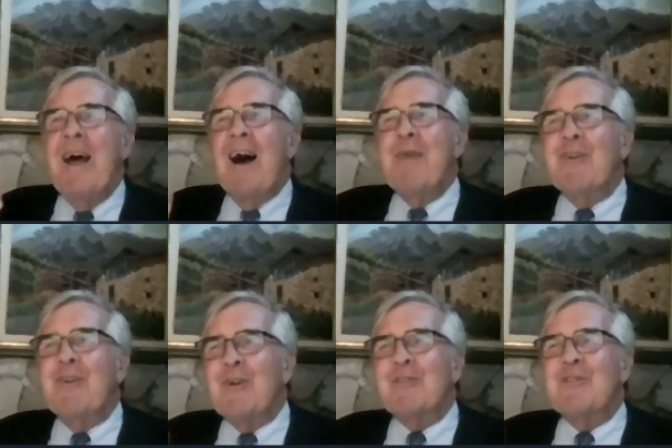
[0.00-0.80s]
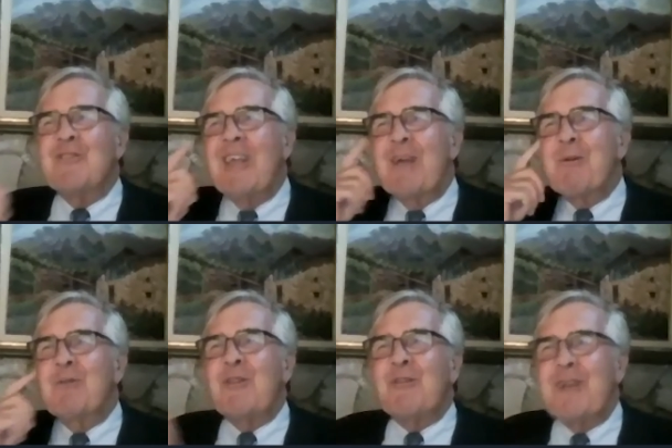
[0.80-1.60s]
I forgot to say it
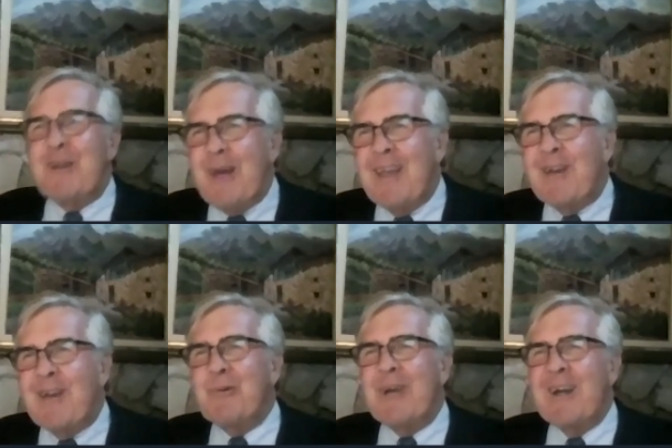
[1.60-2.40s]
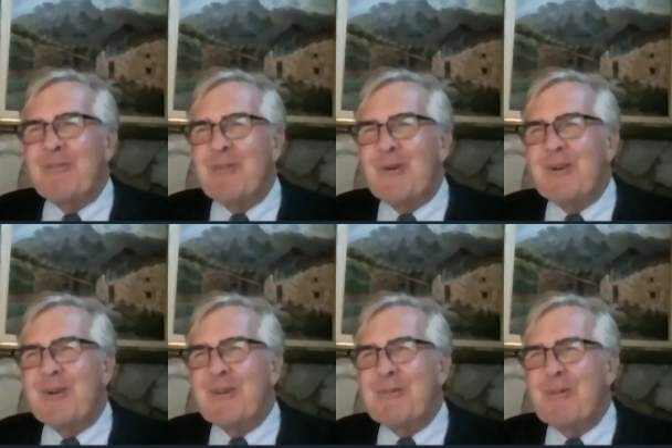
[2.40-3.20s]
was a 3-way call we had at 4
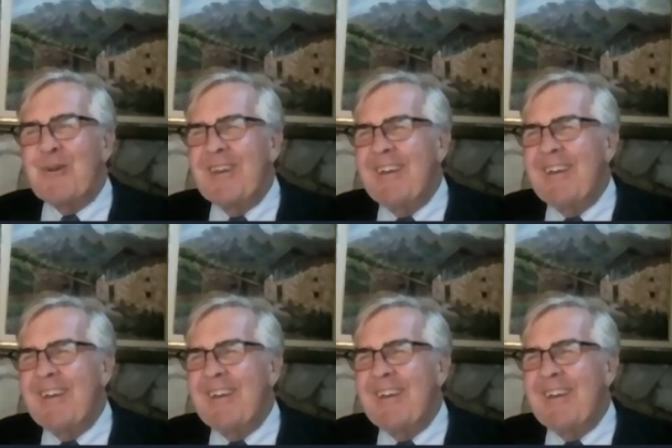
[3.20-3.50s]
o'clock in the morning.